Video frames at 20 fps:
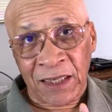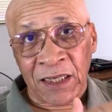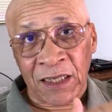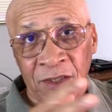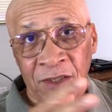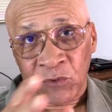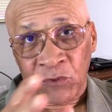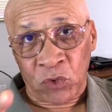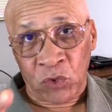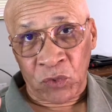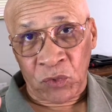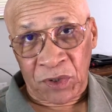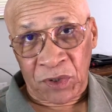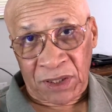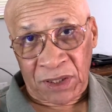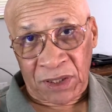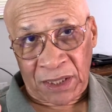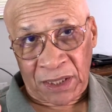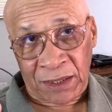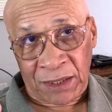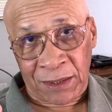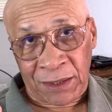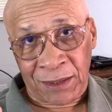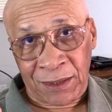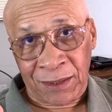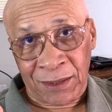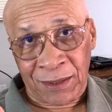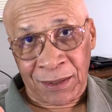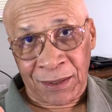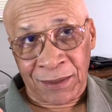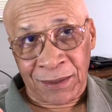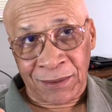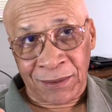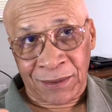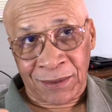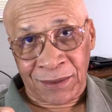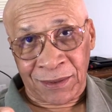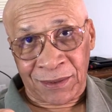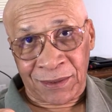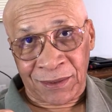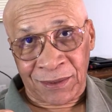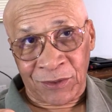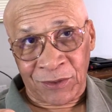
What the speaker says: if you think this,